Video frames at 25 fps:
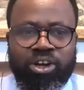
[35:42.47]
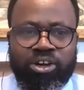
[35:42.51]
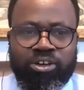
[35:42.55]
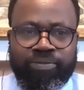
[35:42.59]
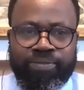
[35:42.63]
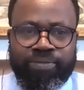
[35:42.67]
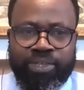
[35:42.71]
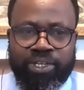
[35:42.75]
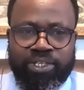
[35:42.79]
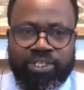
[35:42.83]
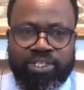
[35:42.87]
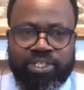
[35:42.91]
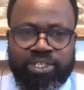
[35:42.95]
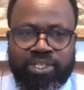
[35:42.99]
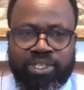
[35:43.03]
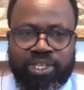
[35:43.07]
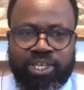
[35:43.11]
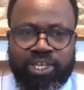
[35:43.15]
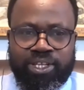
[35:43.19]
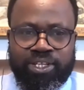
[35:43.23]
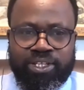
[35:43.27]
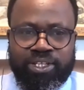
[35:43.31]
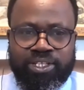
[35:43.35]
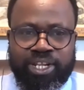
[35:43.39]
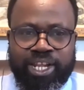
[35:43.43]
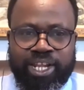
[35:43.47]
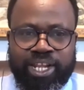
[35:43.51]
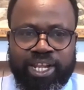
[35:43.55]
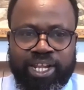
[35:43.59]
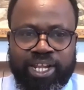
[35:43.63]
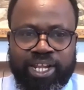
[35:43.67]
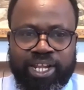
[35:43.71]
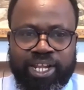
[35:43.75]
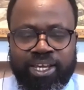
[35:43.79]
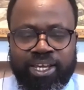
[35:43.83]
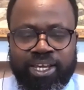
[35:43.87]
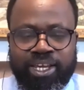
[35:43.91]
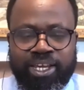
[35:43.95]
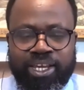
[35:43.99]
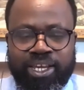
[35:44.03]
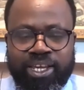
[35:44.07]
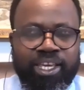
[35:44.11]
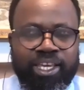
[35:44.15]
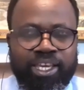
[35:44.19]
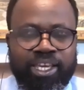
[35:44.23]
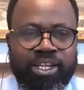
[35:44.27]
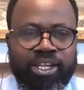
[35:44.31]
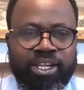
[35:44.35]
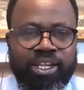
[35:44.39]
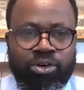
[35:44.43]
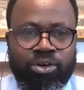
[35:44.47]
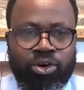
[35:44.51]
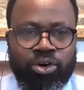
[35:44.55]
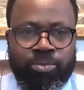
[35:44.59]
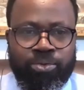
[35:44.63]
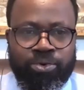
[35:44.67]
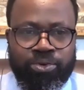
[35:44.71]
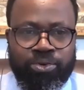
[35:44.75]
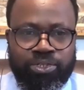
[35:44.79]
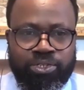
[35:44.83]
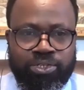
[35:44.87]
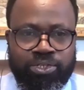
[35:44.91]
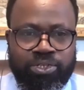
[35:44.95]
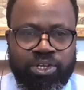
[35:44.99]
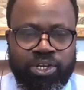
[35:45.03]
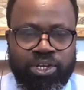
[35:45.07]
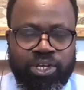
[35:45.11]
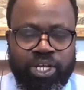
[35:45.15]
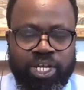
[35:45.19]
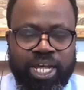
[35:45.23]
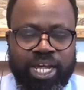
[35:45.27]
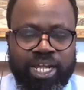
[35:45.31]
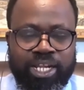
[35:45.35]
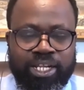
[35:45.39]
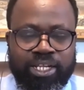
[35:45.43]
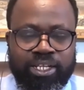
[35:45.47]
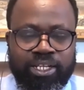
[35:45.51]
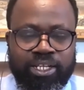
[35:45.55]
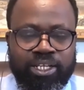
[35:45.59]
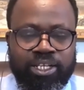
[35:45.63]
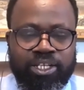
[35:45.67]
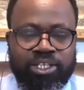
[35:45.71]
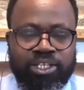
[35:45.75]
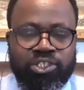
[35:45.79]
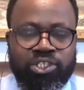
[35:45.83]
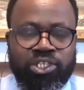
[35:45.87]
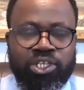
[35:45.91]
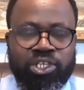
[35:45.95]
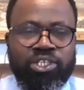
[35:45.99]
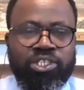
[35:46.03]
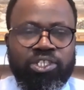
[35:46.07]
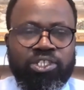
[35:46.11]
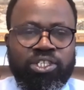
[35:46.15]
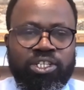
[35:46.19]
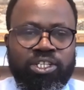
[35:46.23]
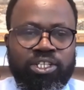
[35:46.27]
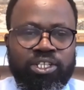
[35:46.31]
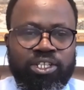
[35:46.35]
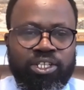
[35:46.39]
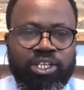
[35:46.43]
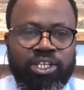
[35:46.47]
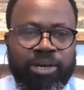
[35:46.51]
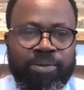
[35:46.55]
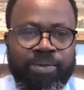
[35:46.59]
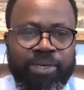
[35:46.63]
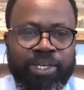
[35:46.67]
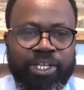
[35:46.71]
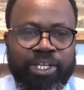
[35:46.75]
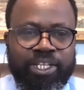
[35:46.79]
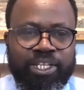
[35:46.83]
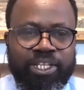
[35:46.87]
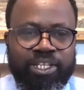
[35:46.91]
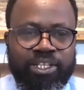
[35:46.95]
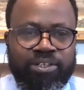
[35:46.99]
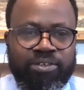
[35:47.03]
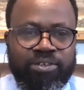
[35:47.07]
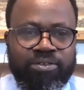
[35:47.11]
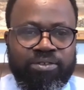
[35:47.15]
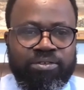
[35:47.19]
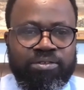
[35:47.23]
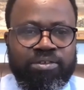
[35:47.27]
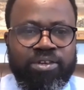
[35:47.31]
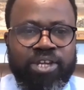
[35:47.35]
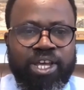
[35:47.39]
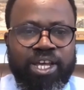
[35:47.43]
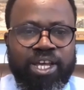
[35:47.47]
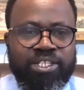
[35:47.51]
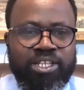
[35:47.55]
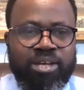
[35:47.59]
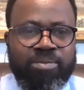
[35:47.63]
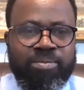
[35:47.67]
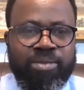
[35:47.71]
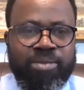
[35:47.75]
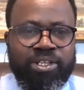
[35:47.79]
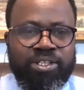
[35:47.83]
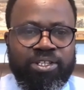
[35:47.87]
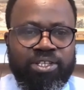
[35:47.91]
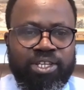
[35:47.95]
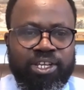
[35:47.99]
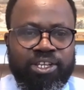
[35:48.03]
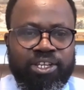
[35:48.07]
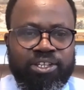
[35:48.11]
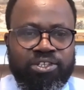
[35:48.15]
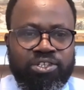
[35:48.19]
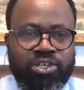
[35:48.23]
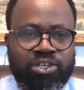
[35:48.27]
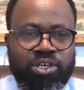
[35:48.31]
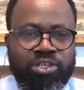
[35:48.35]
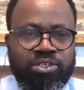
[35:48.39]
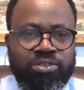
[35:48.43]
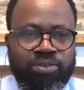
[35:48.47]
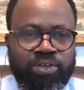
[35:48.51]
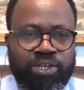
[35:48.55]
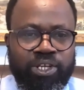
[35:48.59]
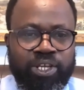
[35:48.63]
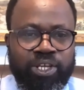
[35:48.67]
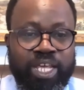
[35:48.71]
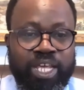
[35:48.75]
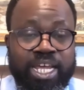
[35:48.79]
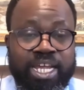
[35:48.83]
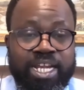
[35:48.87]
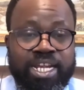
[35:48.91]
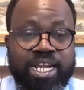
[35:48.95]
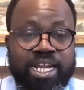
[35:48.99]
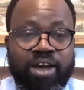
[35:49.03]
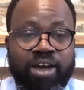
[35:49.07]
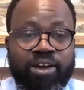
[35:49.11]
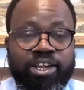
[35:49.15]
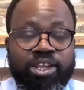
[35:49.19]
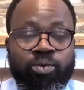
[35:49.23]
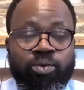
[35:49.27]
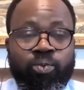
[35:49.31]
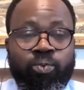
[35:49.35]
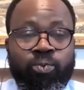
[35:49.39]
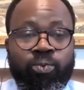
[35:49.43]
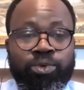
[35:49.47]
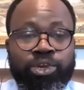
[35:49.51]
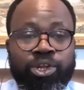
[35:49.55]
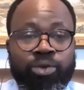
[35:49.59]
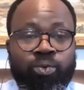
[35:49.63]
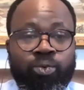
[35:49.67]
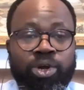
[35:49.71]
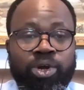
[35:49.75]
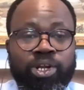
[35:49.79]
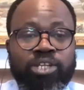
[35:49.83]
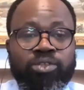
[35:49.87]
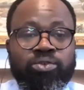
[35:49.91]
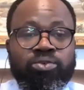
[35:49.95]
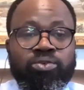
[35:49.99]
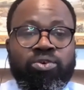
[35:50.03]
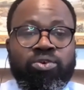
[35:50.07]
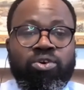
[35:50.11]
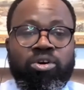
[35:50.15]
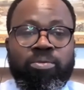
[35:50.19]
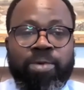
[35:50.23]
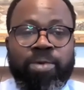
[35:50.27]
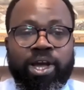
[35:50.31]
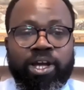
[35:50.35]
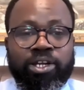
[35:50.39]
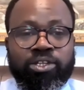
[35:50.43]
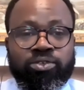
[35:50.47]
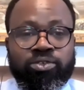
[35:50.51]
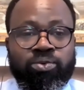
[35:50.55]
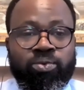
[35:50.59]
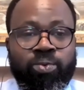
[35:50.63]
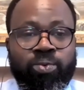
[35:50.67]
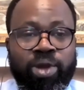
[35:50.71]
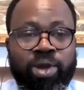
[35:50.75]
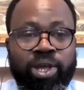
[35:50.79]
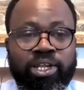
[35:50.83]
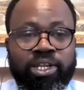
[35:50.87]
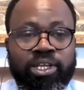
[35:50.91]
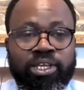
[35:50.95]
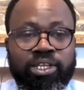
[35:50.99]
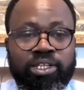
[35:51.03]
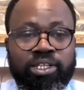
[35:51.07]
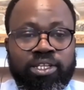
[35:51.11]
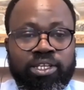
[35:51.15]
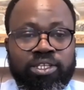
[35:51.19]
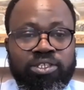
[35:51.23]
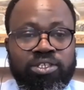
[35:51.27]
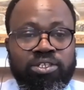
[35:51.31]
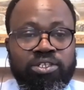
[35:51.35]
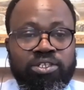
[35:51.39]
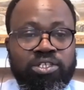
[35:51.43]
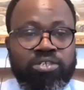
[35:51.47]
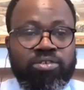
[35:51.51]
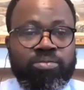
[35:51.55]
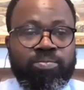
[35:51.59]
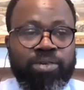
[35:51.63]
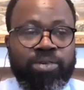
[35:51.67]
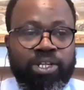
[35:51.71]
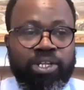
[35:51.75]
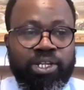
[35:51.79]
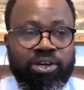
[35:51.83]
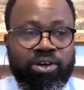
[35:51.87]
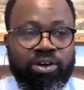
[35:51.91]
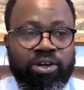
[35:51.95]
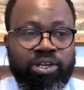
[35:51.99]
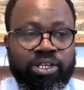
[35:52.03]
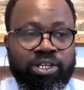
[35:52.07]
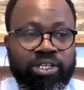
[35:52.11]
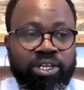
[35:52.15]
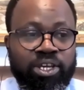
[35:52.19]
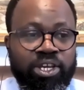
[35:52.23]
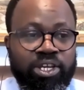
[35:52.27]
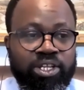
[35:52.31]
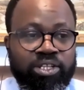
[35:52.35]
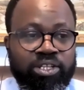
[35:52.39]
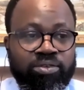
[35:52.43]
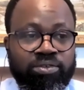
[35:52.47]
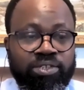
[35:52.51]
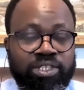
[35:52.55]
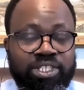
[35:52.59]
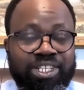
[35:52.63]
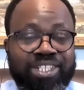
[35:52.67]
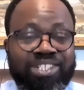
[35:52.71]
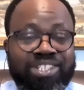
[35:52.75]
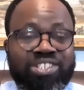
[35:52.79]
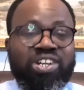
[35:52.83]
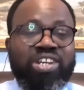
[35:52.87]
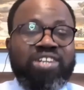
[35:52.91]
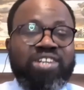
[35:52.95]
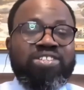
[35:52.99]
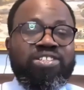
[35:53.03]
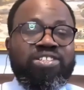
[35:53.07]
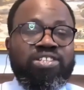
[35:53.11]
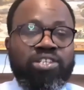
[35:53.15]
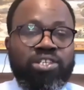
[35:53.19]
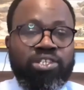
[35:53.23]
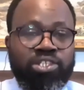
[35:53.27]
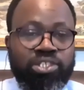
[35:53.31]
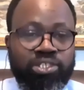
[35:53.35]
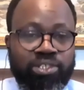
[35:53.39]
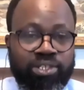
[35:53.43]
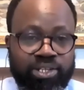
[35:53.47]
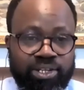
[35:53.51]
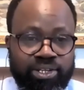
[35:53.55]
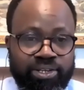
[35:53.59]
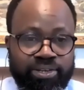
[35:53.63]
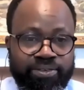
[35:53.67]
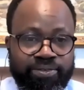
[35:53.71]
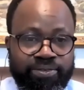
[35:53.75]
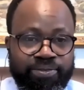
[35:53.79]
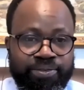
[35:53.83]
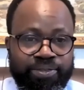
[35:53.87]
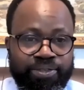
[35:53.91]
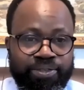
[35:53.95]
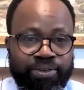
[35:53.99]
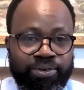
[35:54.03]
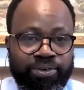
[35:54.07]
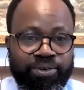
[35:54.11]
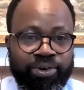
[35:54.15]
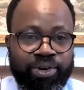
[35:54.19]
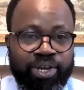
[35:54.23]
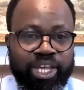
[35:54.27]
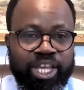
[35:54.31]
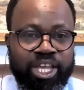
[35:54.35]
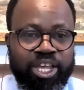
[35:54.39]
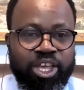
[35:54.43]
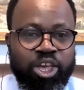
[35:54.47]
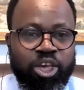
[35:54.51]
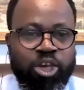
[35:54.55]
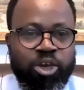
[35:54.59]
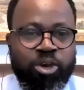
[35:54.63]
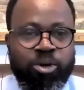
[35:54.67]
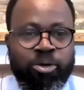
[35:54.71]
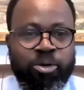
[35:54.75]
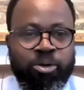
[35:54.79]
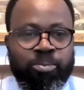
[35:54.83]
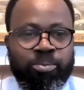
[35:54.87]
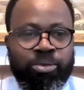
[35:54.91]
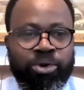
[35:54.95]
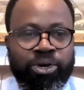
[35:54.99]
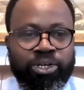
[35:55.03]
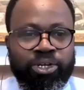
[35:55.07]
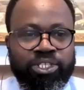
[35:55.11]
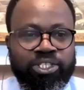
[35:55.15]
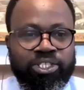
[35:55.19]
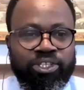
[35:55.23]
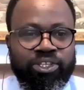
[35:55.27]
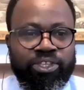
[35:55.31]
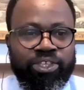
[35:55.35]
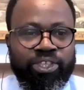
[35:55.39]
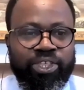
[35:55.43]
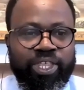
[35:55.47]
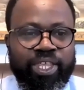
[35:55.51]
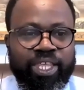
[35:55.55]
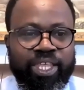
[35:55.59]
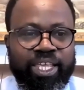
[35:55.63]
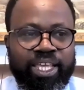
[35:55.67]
all of these things, like taking hormones and changing, I mean, the reassignment surgery. Now they wanted to go back to where they used to be. They call it to detransition, okay? But